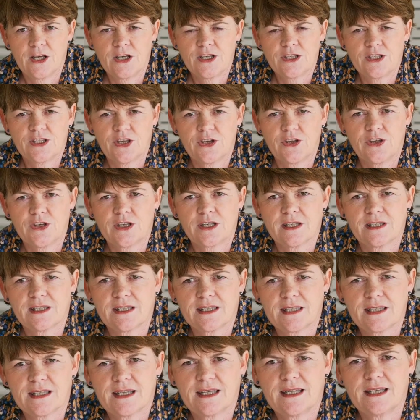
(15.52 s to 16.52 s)
So you can
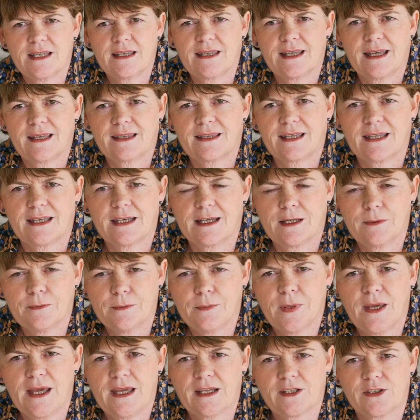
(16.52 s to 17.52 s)
see that the
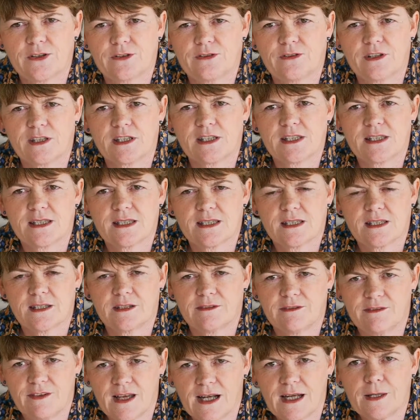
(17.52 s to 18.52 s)
impact of this
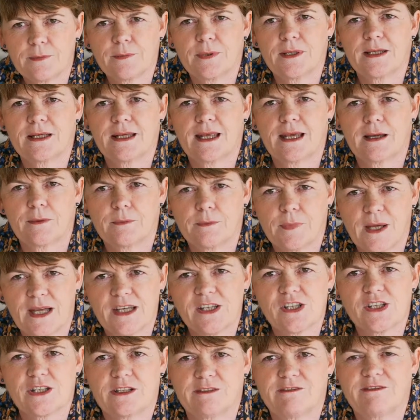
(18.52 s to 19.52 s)
developing our
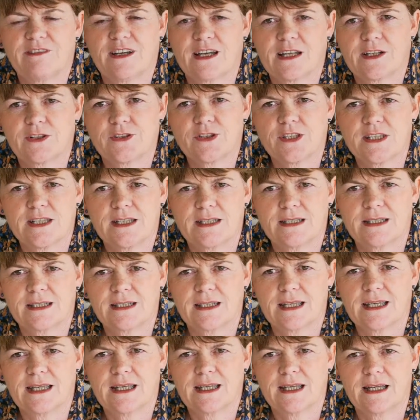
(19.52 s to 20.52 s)
patient and whānau
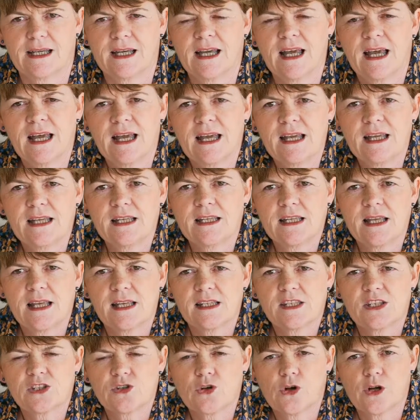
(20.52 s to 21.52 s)
centred care
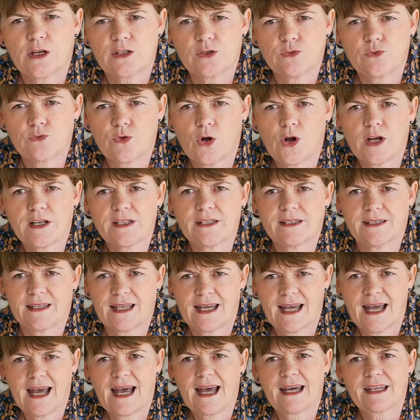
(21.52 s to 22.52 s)
strikes right at
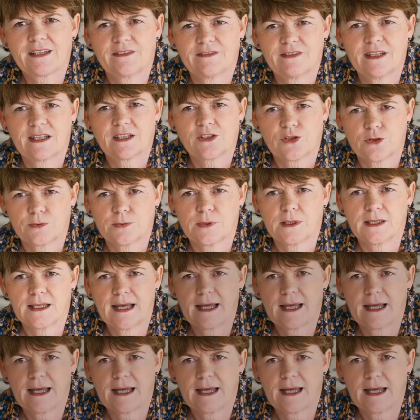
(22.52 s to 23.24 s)
the heart of our triple